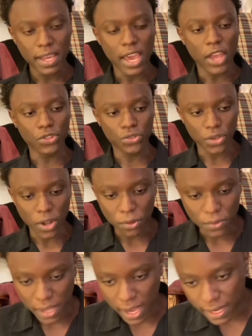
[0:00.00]
and to know
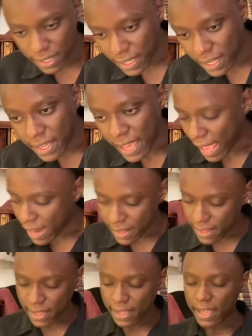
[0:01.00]
that
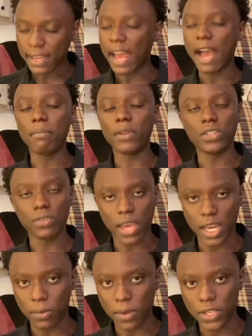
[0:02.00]
anything can happen to
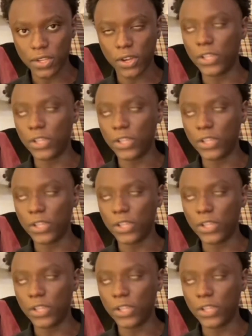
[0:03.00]
anyone.